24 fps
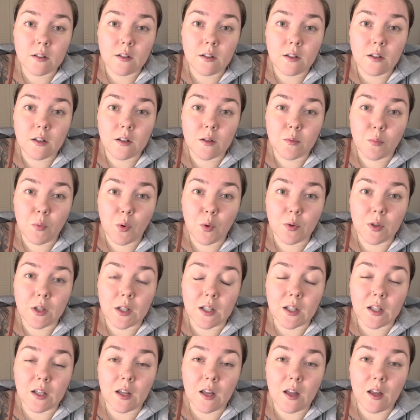the
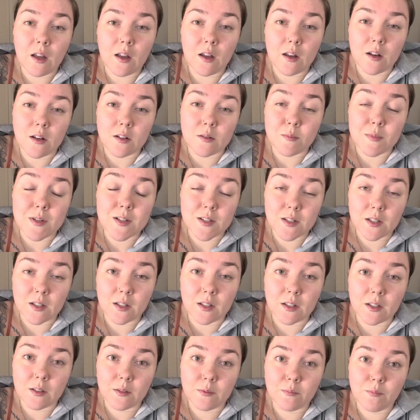morning and
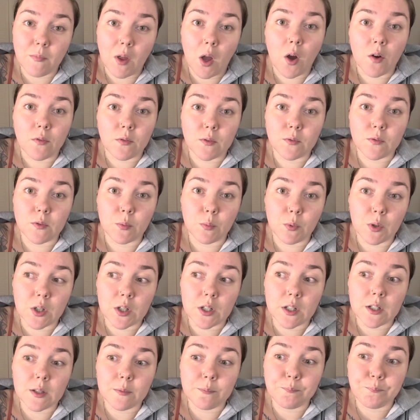missing half of the
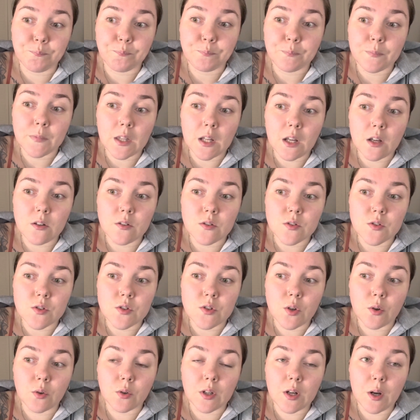work.
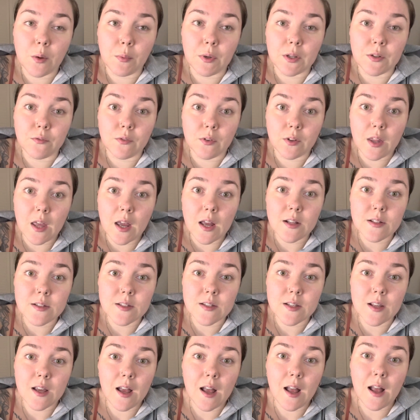So I'm gonna wait for that,
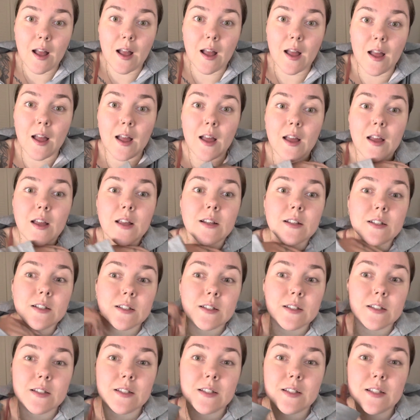
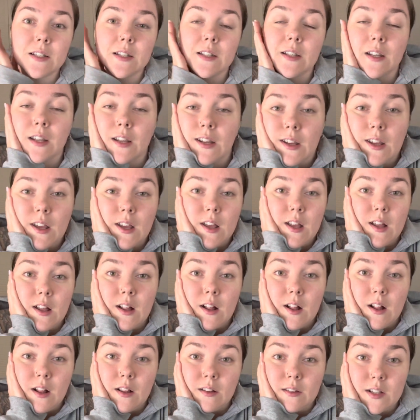and
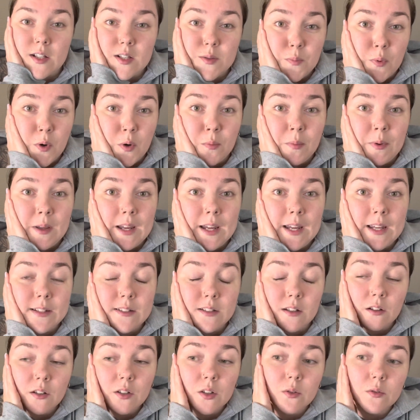that's probably it.
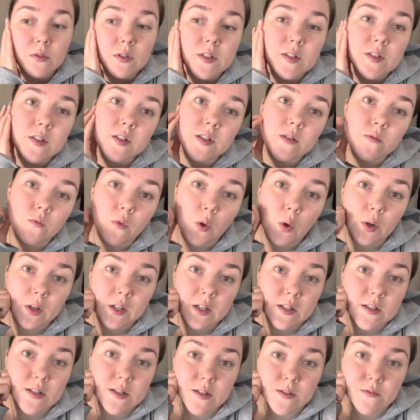I know this vlog
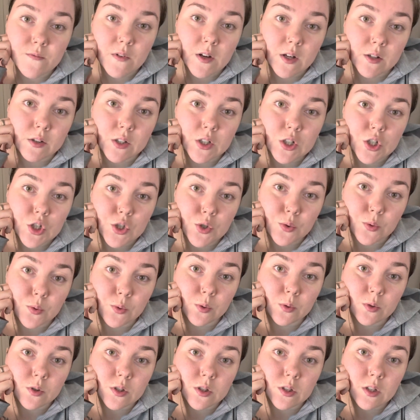is very
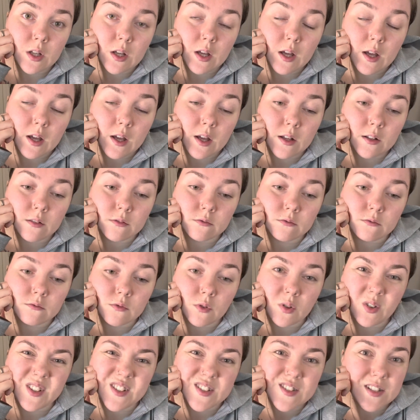short and
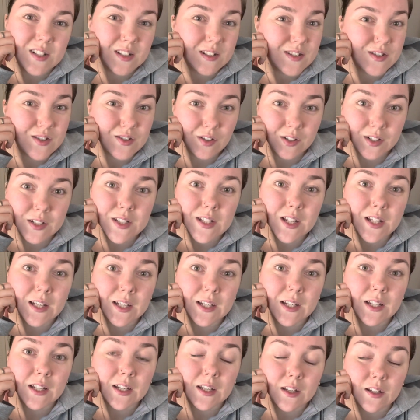not as
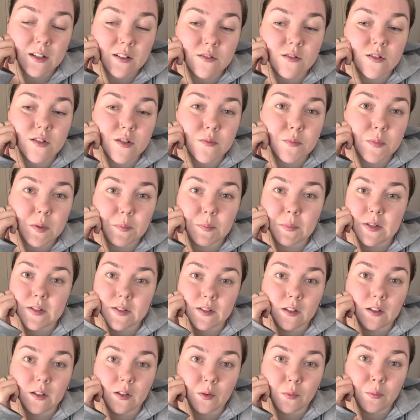exciting. It's just me
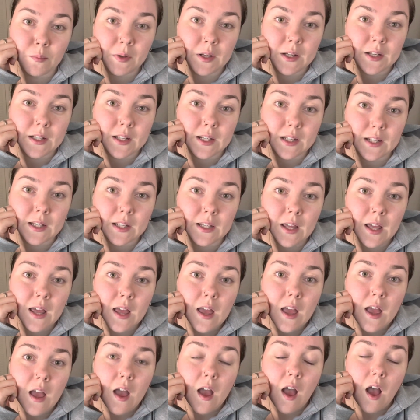basically complaining.
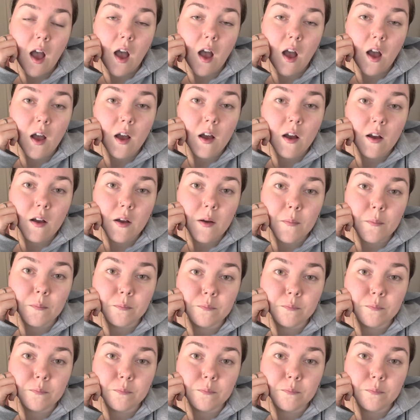A